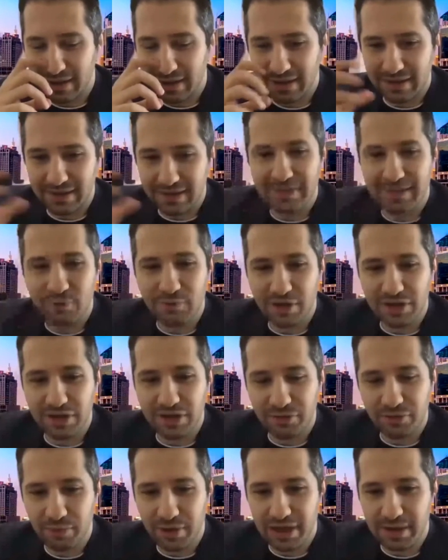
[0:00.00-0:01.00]
this
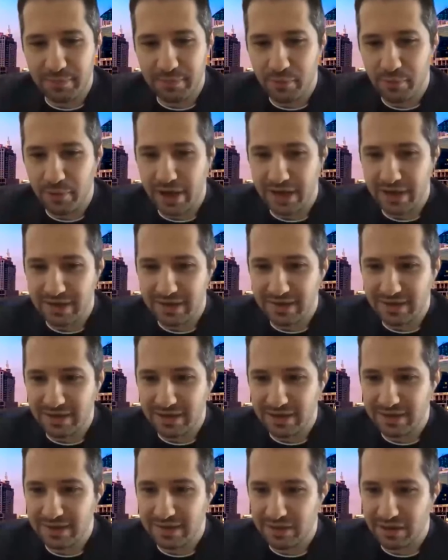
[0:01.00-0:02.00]
question really brings
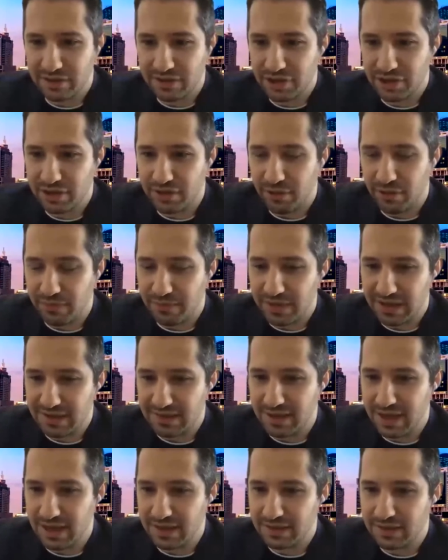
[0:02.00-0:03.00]
the discussion of this
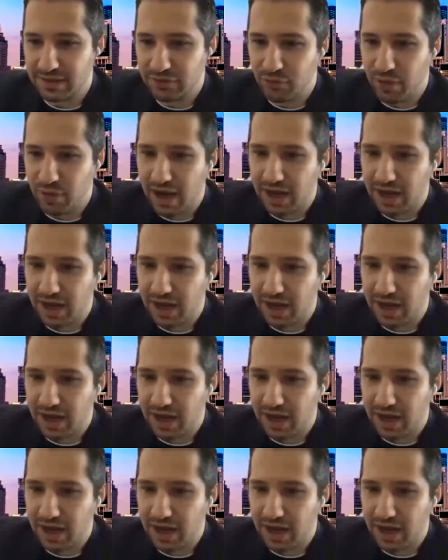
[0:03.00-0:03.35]
data to